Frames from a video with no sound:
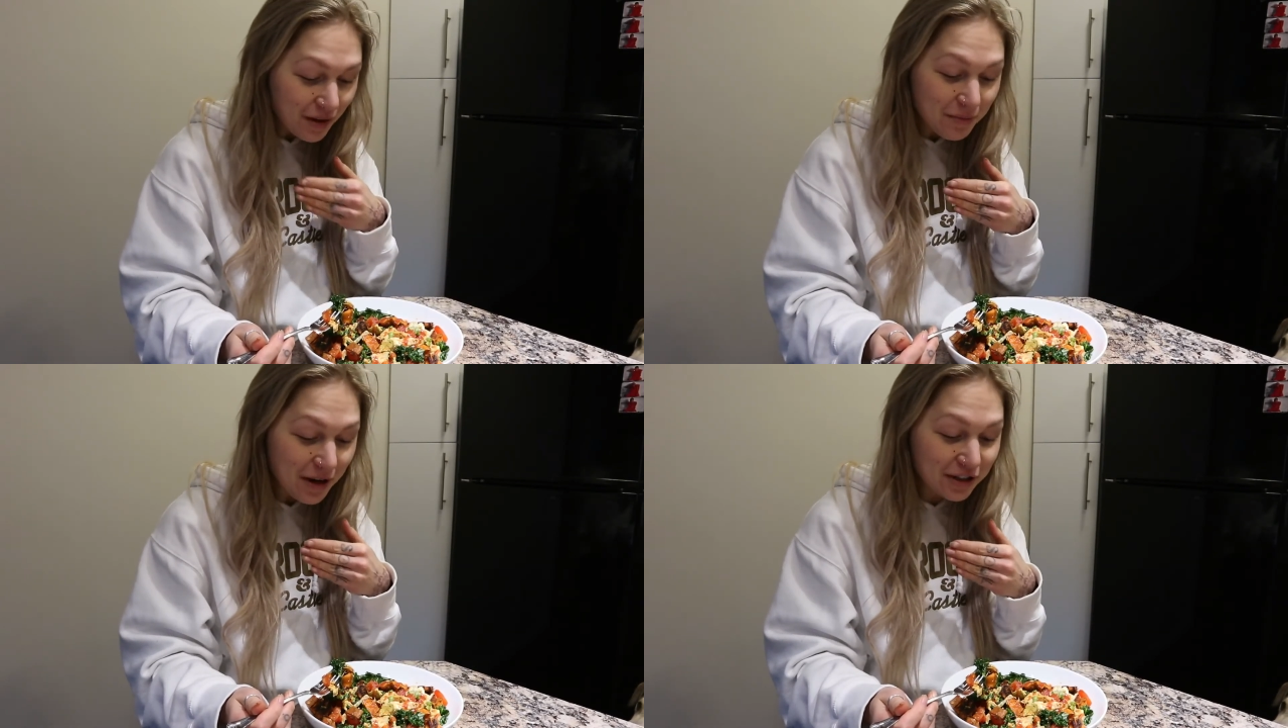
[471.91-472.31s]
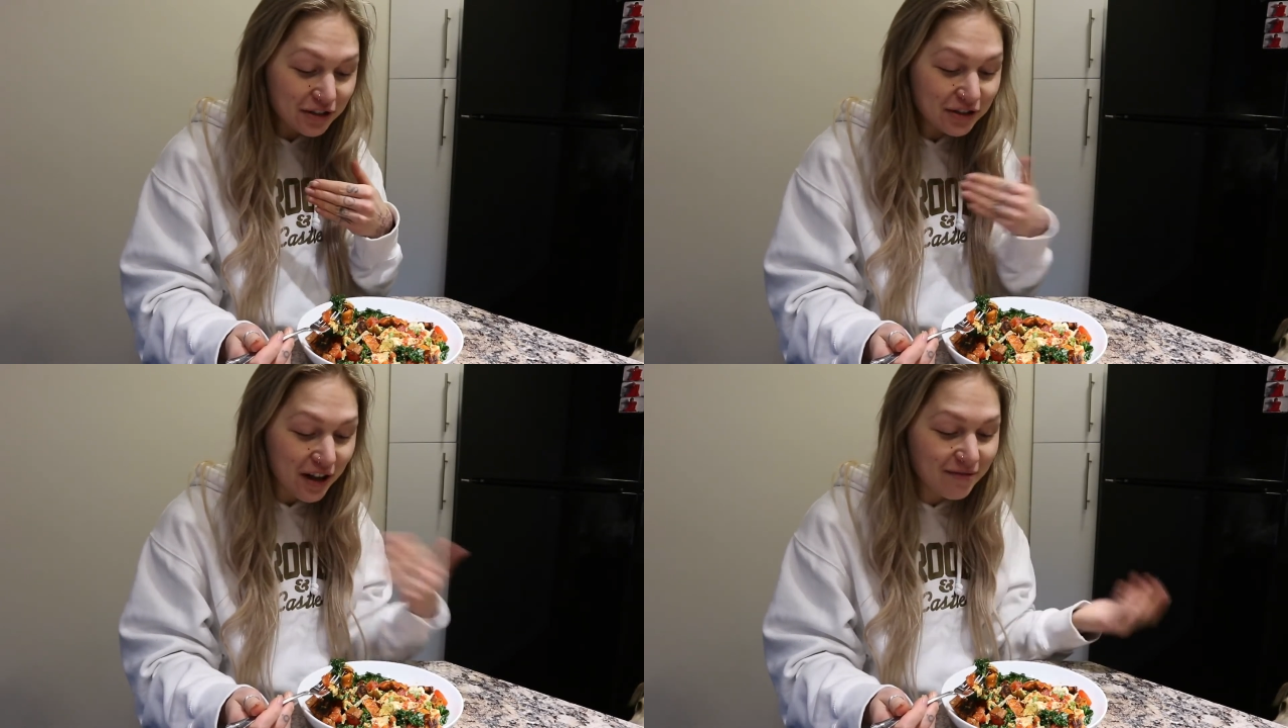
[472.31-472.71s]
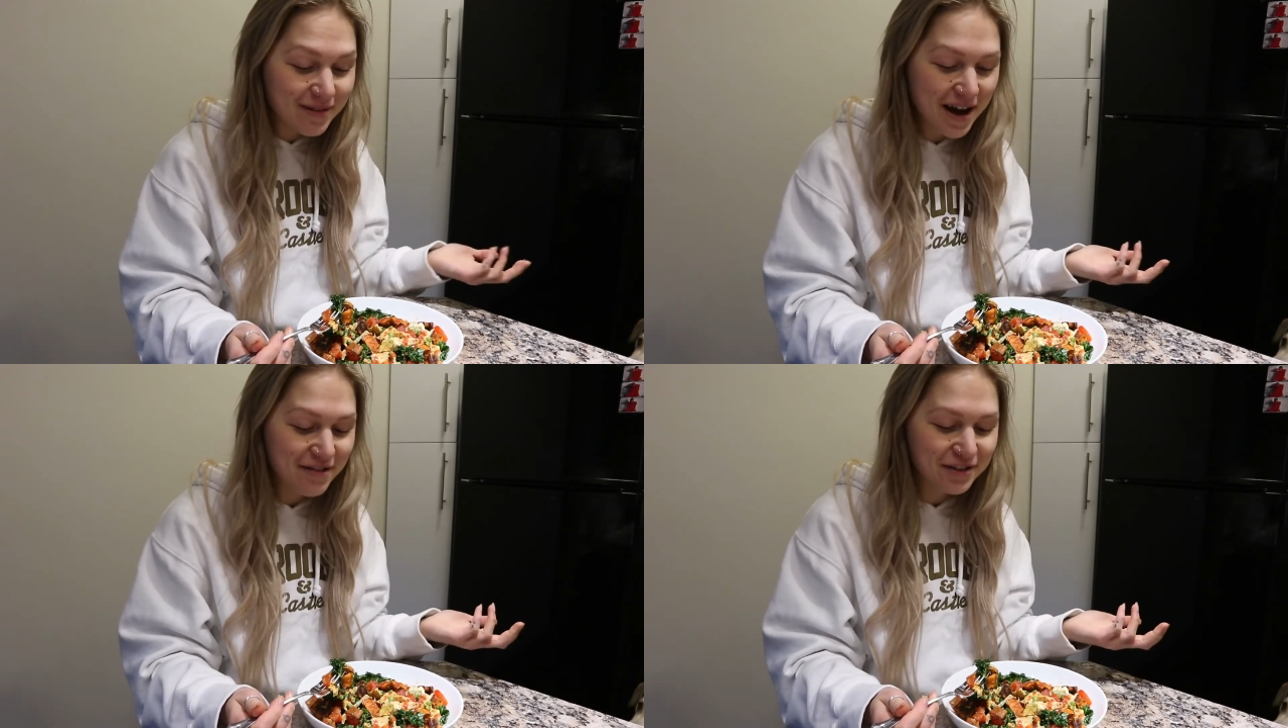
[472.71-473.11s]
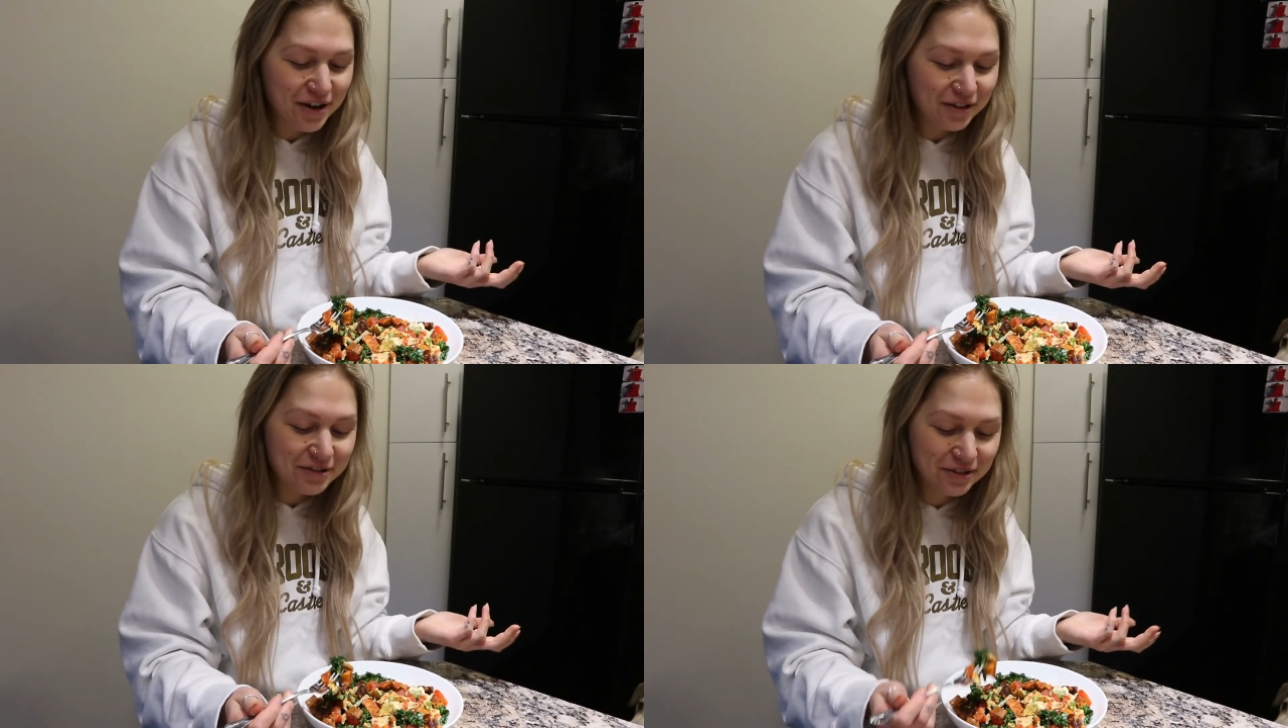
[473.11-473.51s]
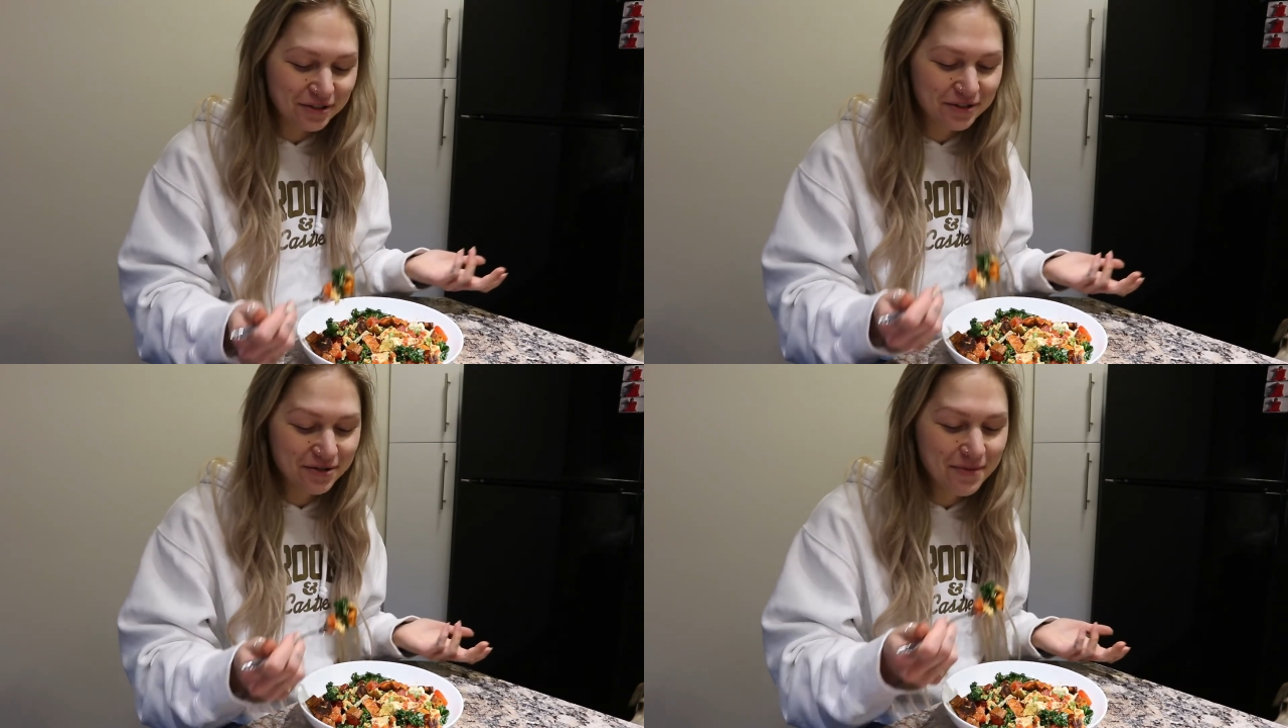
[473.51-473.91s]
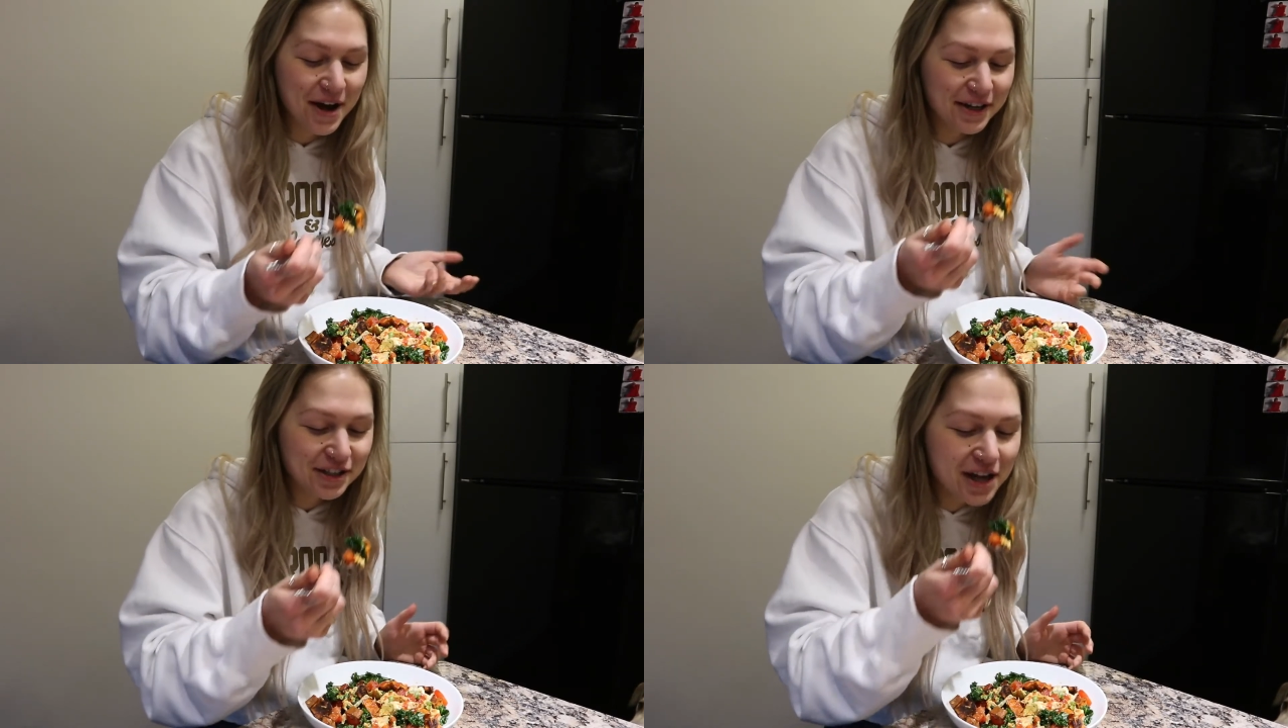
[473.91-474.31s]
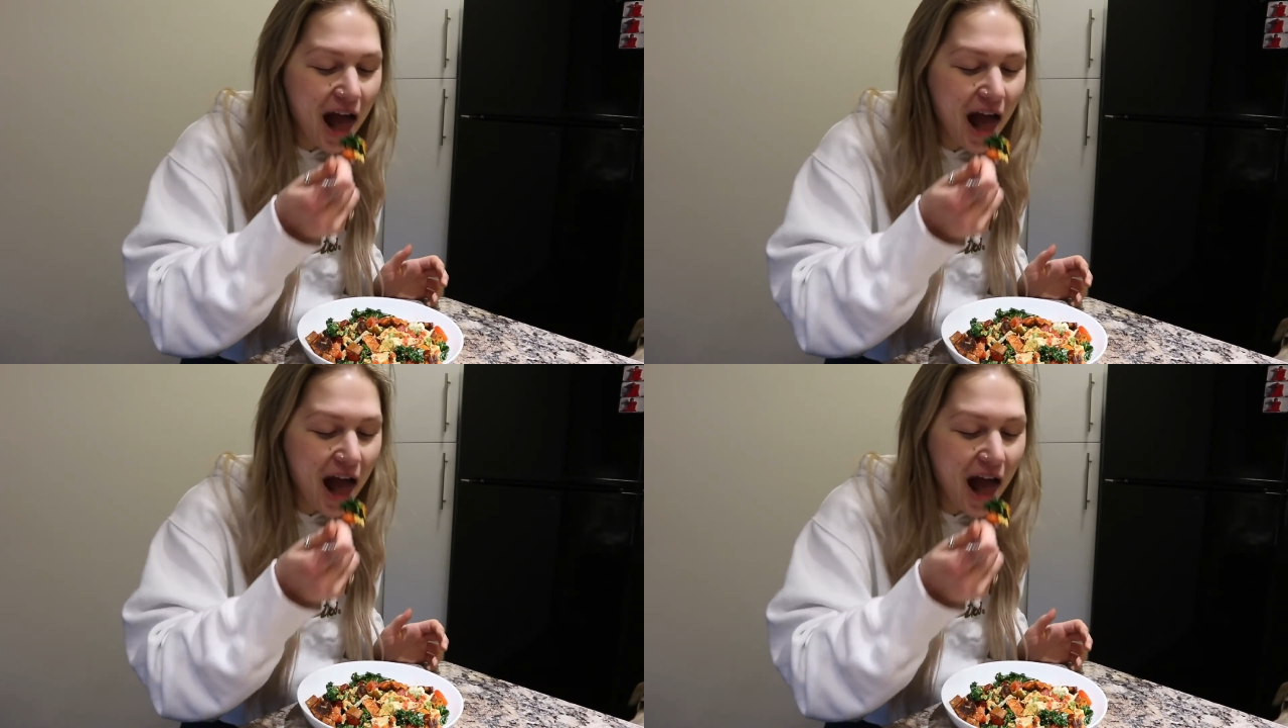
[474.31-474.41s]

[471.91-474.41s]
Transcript: but I just love my avocado toast so much.